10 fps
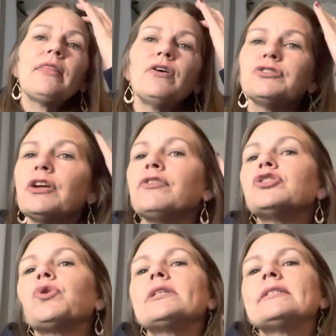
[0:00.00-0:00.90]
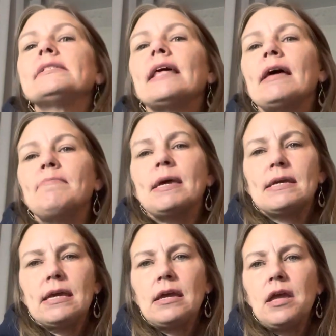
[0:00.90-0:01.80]
Those aren't the choices that I'm
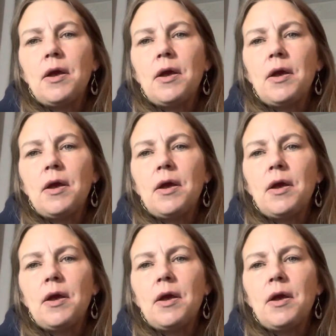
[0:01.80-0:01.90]
making.